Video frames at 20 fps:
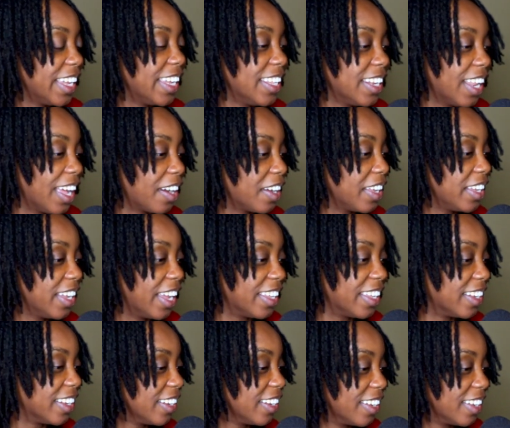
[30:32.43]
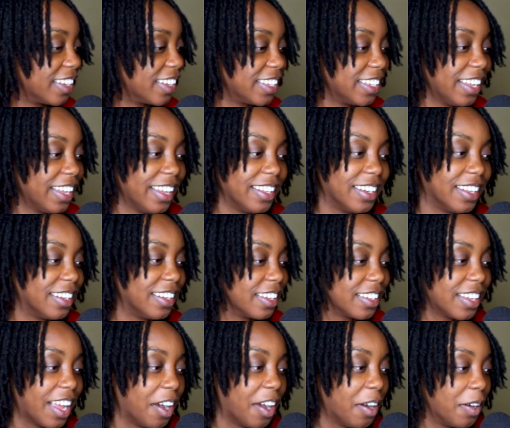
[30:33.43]
He ain't in there. He ain't in there,
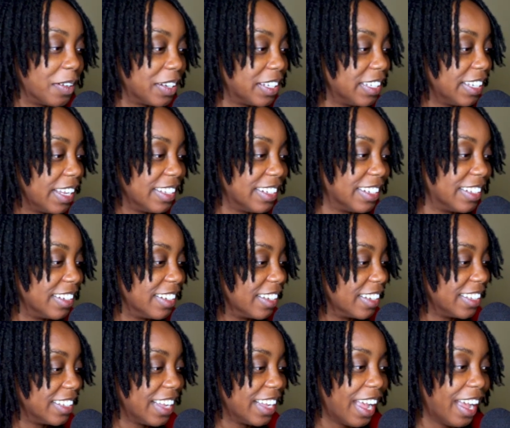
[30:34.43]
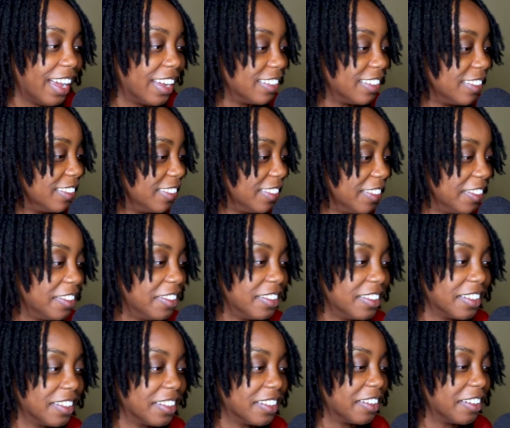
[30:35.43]
y'all. He ain't in there. He hiding.
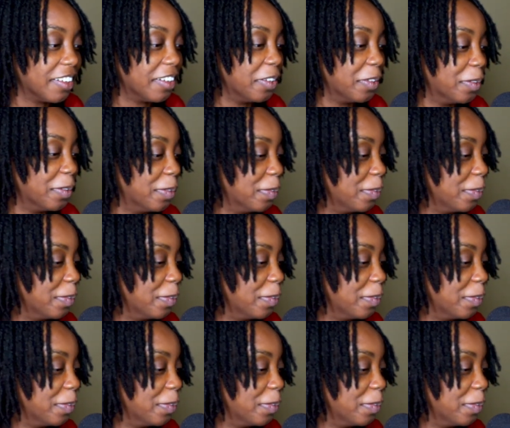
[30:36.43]
Oh.